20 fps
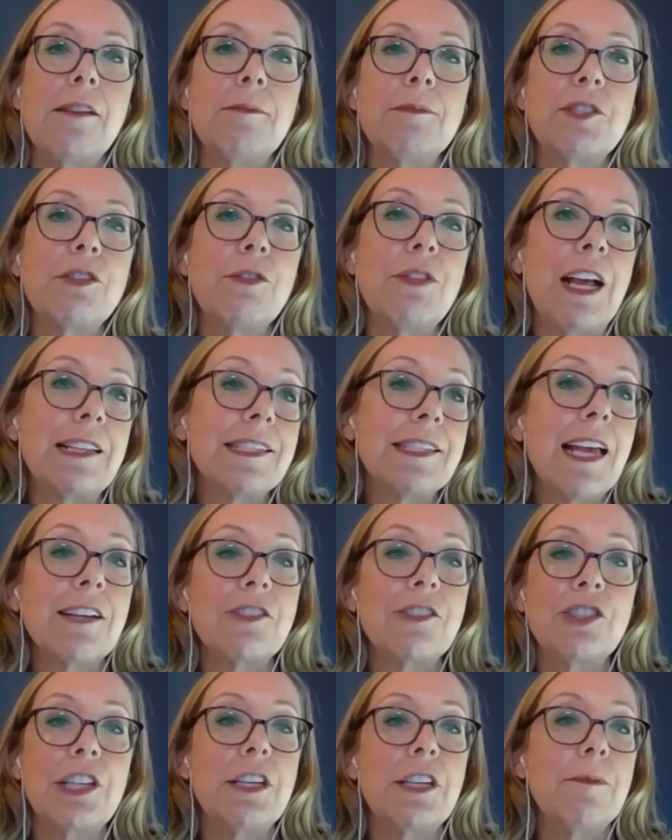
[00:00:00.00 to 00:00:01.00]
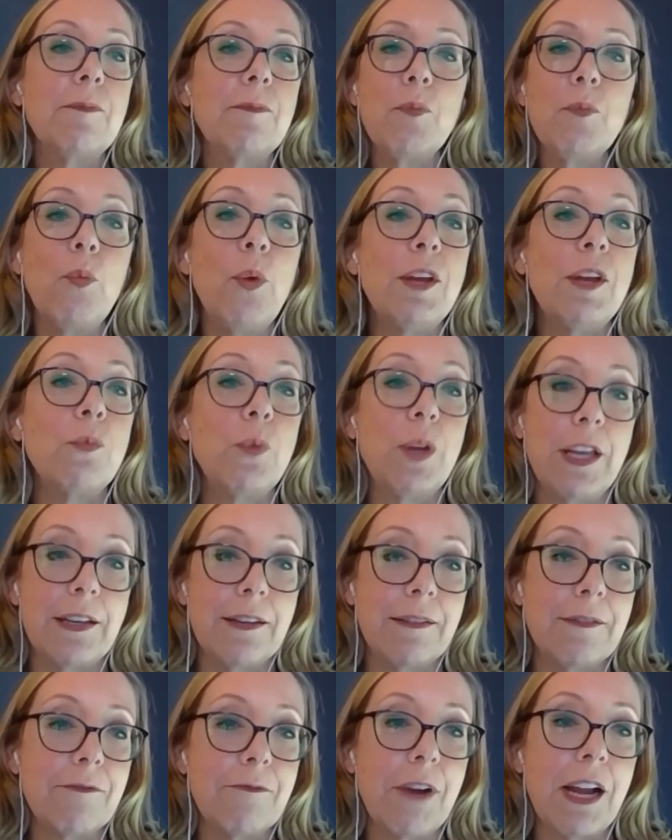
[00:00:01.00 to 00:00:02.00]
So that's actually
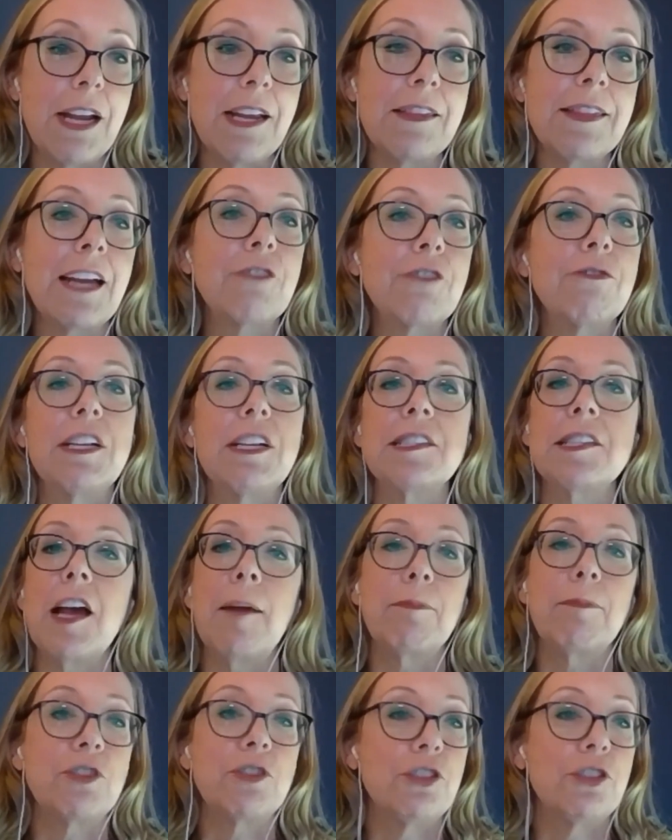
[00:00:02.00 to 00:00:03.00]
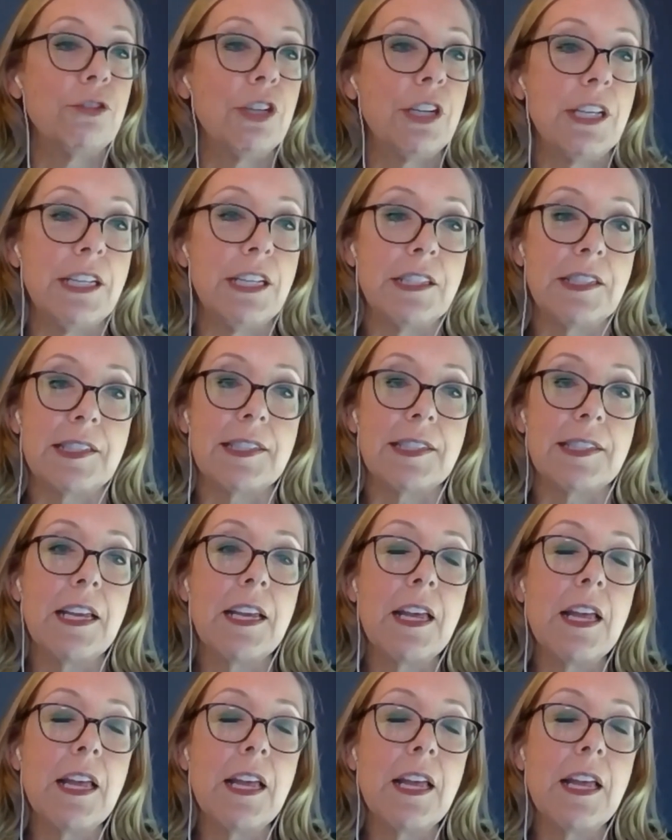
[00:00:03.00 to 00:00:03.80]
win-win, right? That creates opportunities,